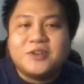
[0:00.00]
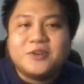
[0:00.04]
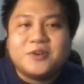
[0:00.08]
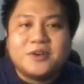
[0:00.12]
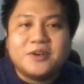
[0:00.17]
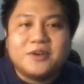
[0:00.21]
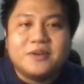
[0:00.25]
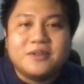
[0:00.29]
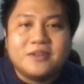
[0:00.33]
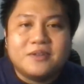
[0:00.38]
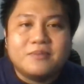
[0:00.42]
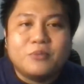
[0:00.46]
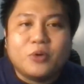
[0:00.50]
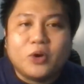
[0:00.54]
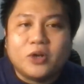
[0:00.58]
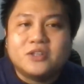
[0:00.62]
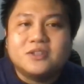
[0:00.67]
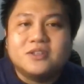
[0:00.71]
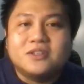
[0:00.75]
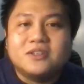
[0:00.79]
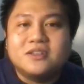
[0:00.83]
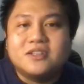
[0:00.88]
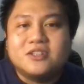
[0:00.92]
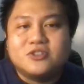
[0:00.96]

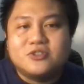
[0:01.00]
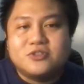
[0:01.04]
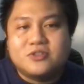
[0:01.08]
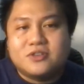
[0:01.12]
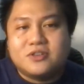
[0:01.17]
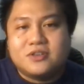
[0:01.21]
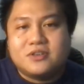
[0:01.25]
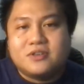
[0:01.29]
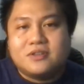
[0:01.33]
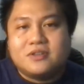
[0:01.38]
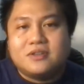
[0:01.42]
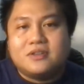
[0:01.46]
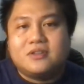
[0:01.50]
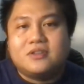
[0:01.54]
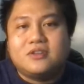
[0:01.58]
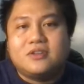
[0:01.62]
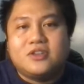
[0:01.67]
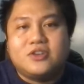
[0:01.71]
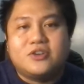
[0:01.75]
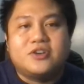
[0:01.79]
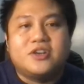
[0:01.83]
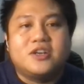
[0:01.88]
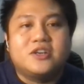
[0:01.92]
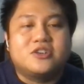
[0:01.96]
The model that you're
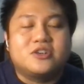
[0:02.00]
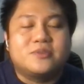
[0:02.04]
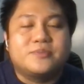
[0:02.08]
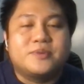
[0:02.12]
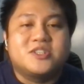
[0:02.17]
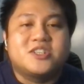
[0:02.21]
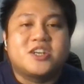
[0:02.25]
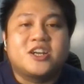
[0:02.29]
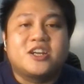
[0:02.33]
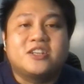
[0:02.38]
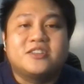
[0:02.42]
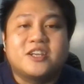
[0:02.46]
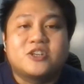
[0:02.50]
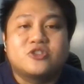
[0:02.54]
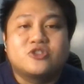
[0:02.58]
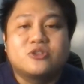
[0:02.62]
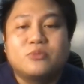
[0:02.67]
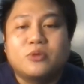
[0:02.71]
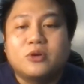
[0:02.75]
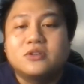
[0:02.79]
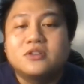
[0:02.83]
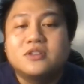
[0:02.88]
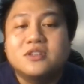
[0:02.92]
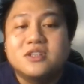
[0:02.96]
in your enterprise
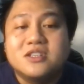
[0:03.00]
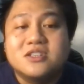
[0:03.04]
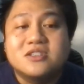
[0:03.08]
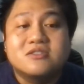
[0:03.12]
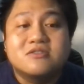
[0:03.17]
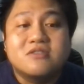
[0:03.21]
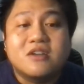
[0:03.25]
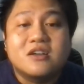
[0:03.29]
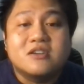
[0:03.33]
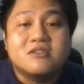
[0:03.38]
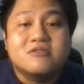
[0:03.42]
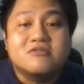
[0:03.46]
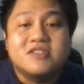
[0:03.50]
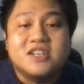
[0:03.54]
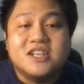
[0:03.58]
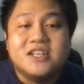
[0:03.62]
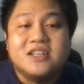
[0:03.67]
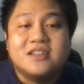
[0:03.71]
architecture model is